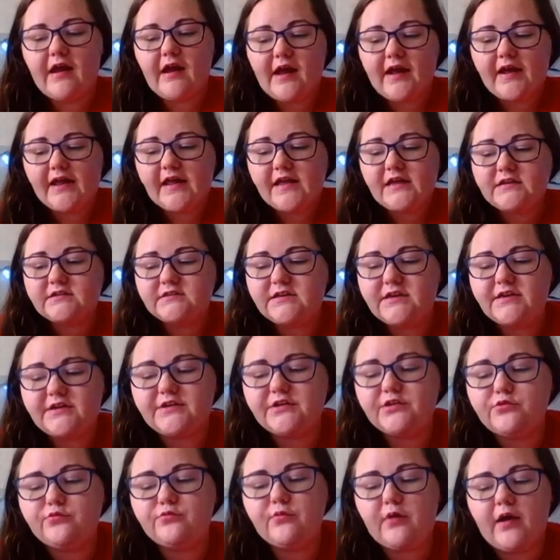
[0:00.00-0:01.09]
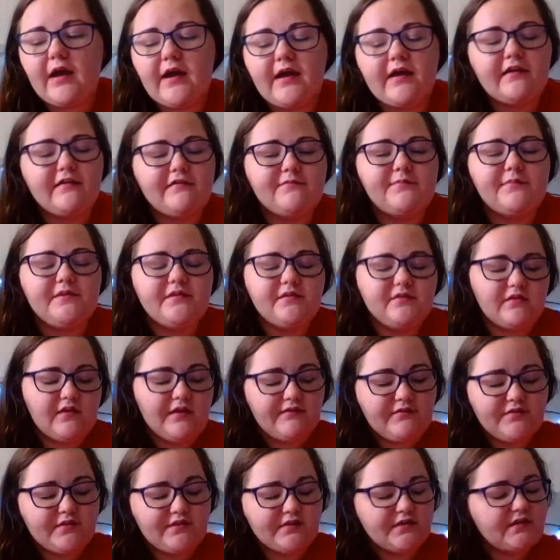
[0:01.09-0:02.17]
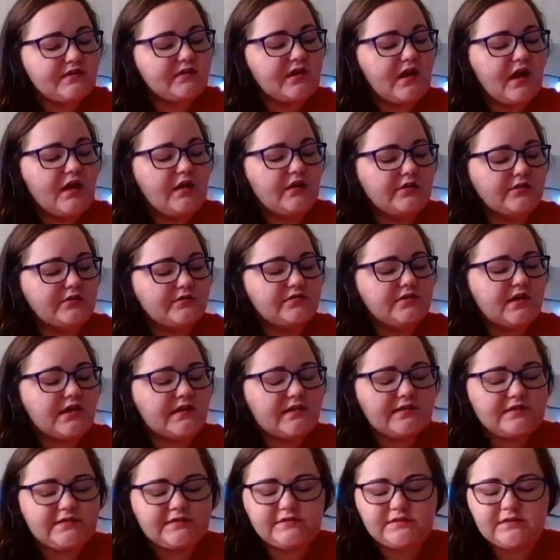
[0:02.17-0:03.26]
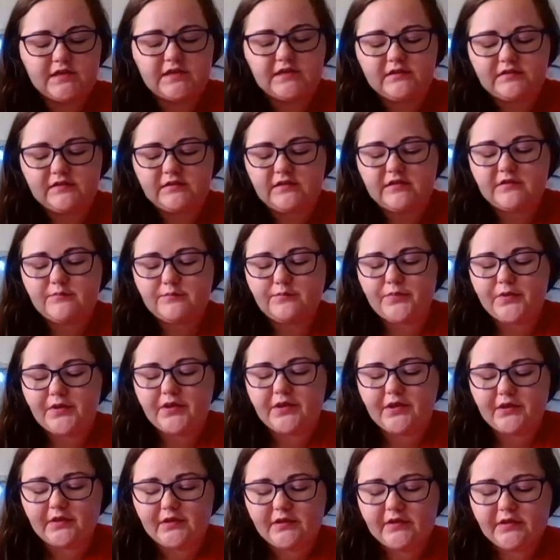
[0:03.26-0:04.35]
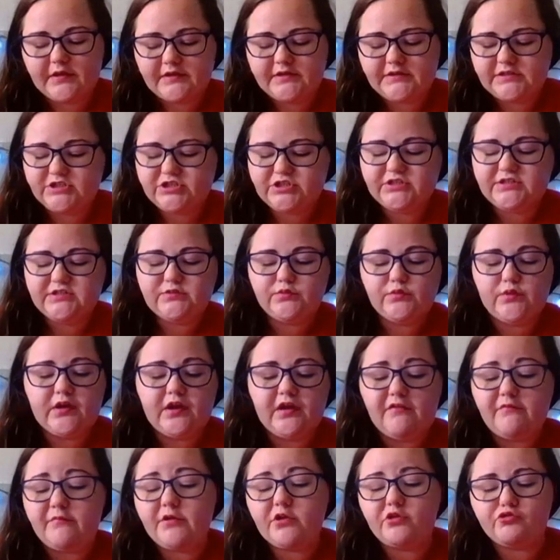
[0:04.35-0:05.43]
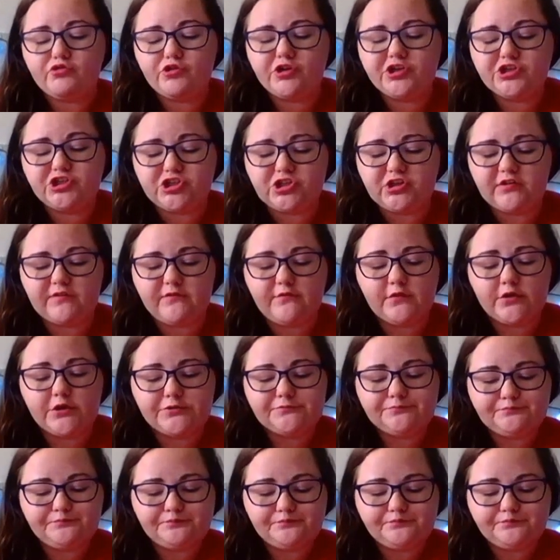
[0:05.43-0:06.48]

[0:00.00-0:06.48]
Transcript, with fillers: I can't tell you why I've been loving colors like this lately, but it's just what I've been reaching for.